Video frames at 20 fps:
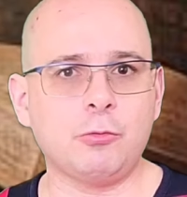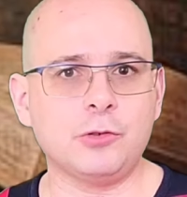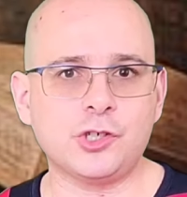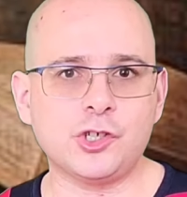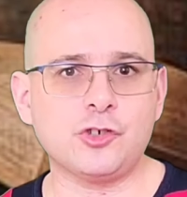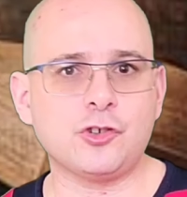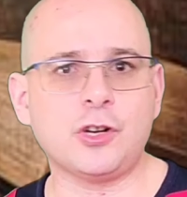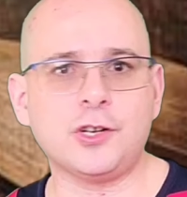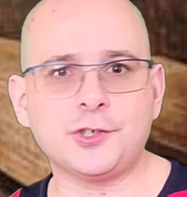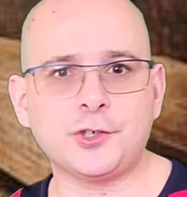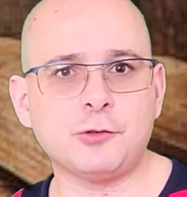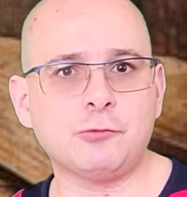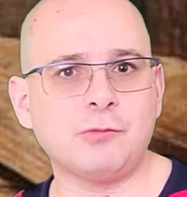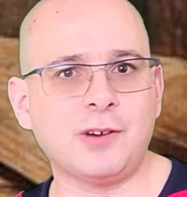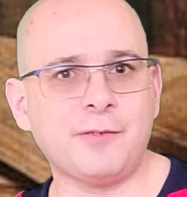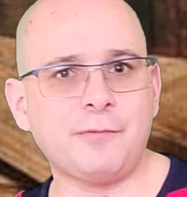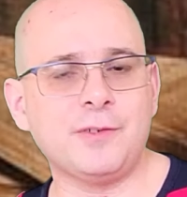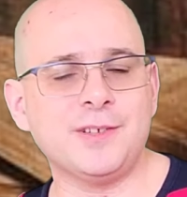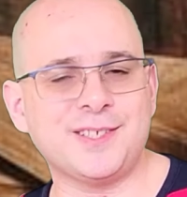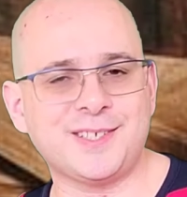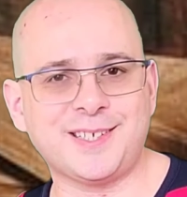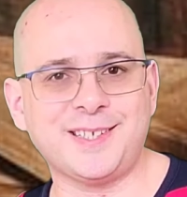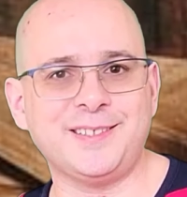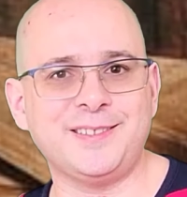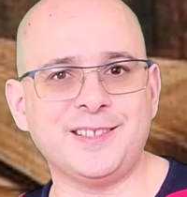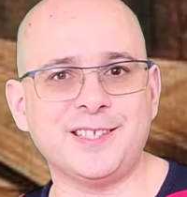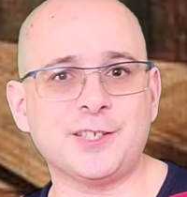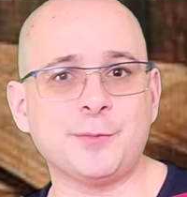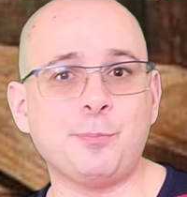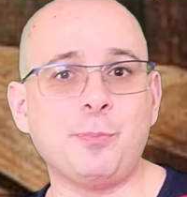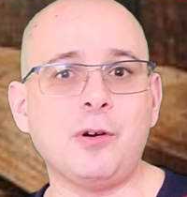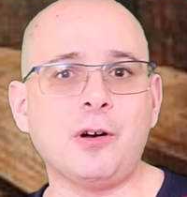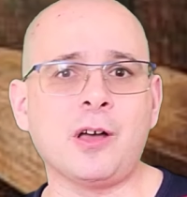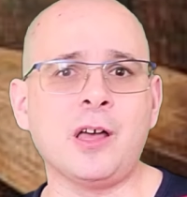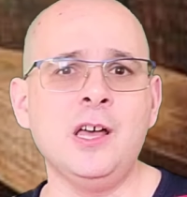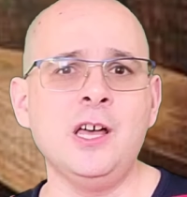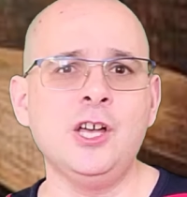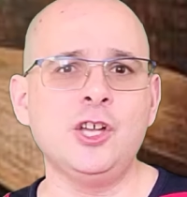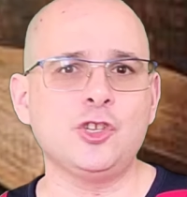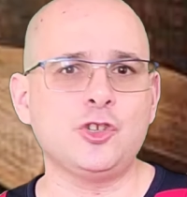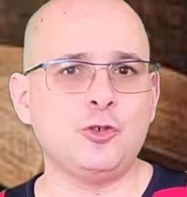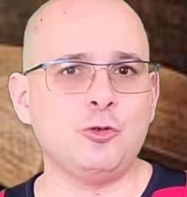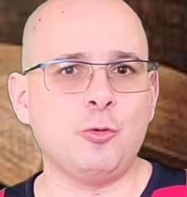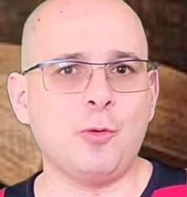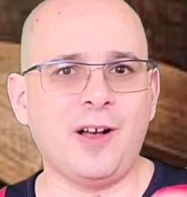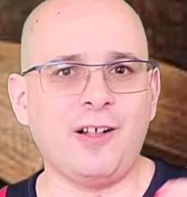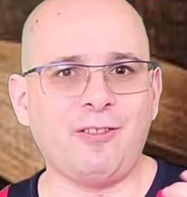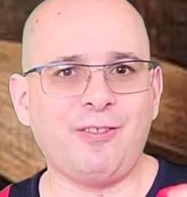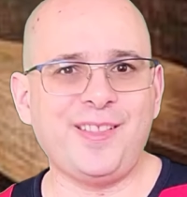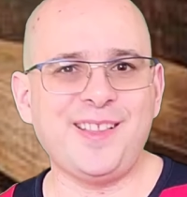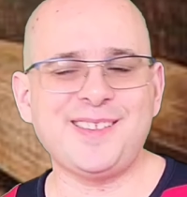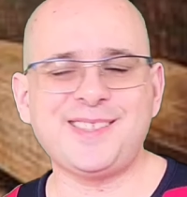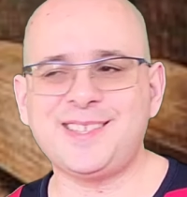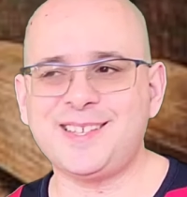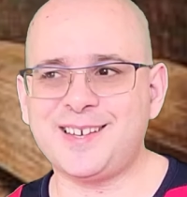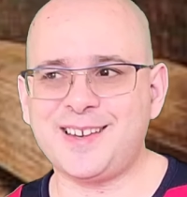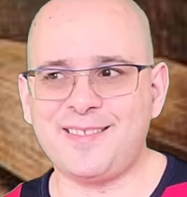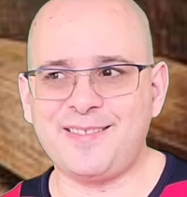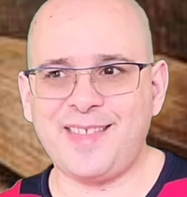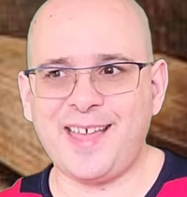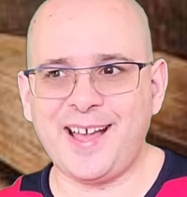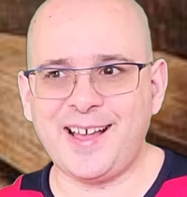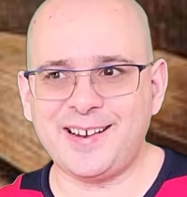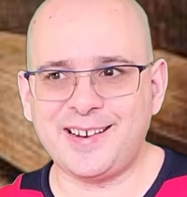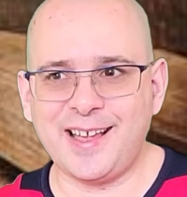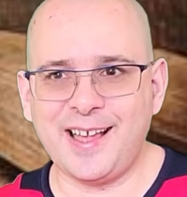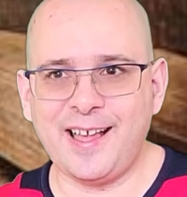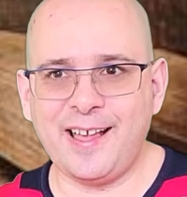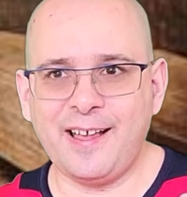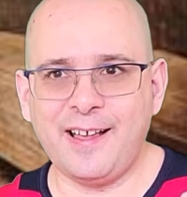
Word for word: which is also referenced in this book, to elicit that